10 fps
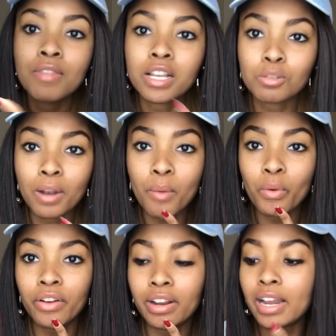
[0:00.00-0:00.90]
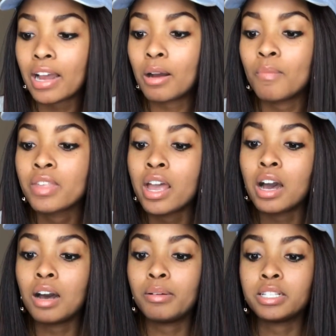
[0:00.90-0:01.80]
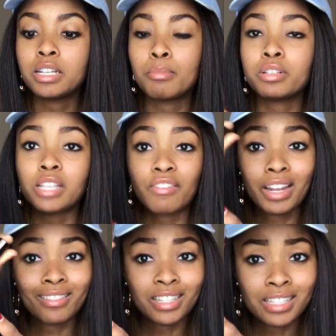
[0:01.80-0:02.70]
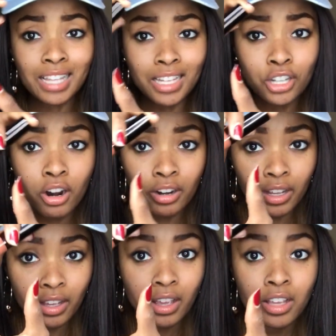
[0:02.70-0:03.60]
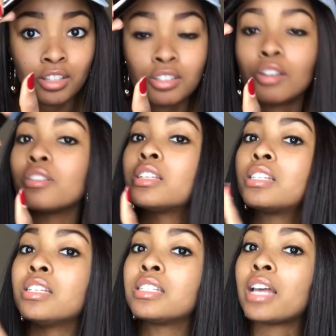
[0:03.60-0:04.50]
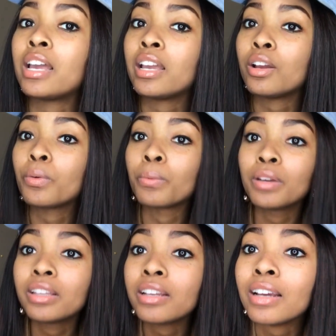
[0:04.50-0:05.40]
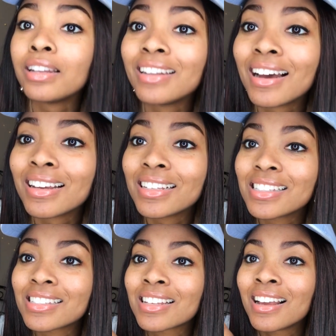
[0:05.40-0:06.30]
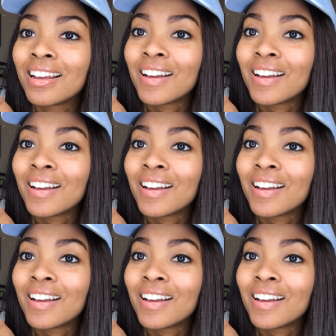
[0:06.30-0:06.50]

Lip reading: That's what I'm wearing now. It's number 7 and this is at Target. So this is a really nice